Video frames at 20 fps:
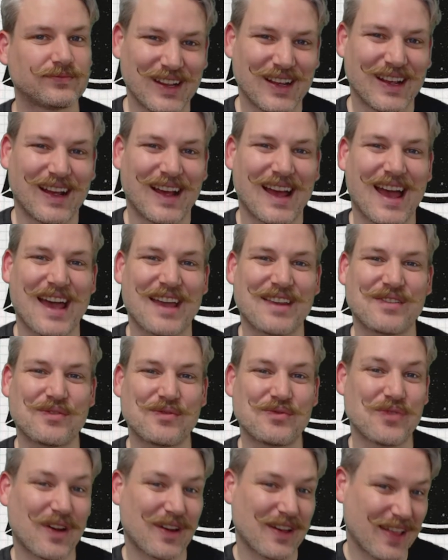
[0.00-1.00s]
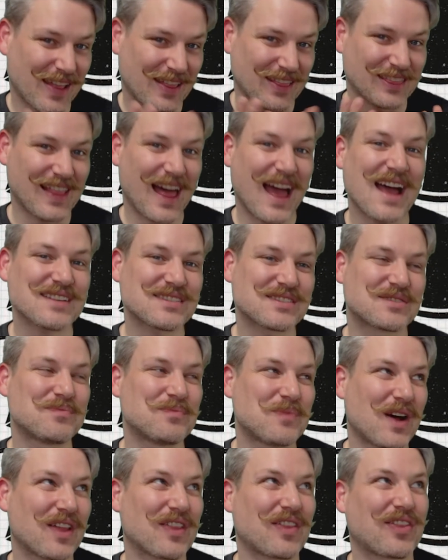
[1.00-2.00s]
And last
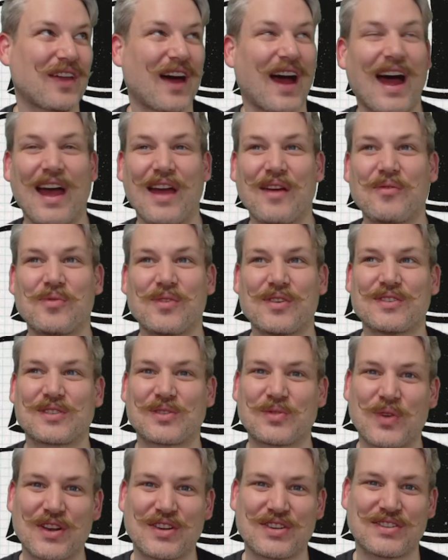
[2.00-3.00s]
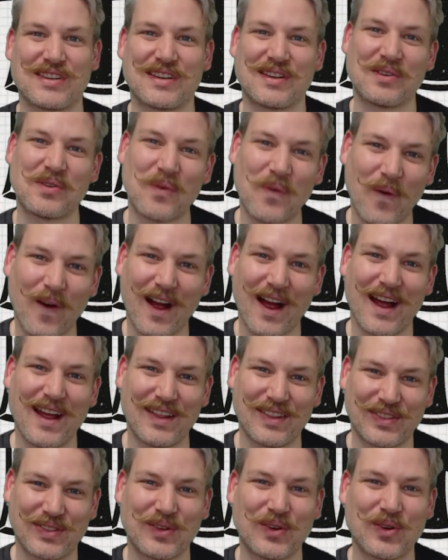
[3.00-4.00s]
month I was questioning why
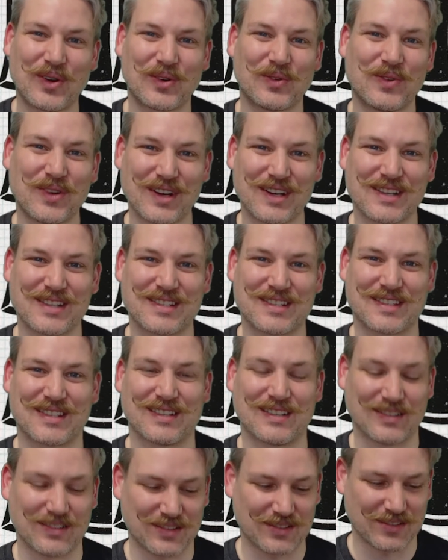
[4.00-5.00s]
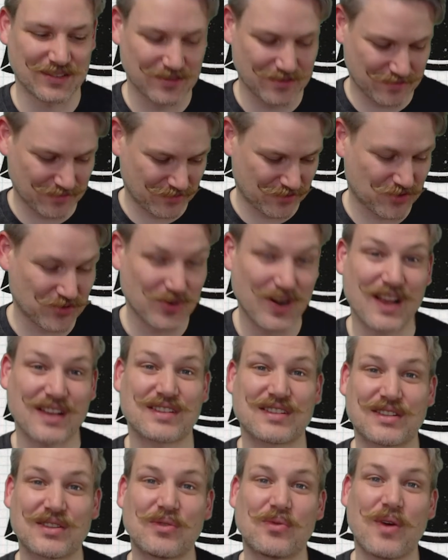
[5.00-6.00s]
Thor was dressed
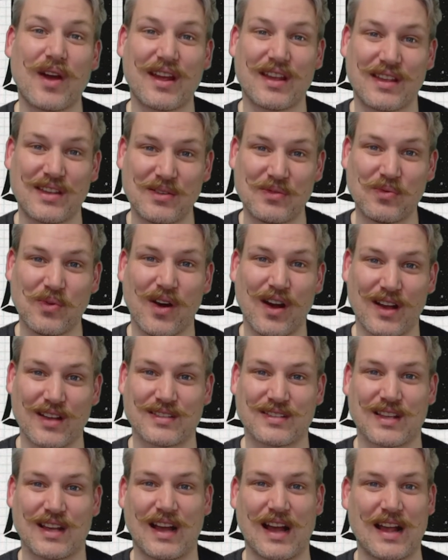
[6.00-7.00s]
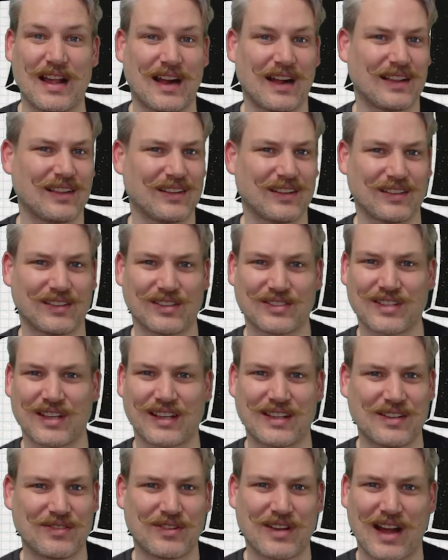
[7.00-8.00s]
the way he was. Looks like he
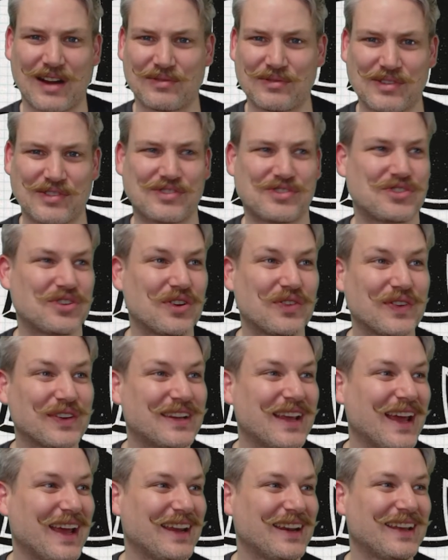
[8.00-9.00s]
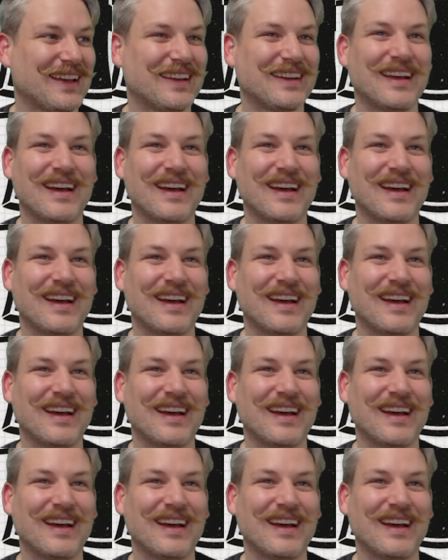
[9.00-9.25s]
got rejuvenated.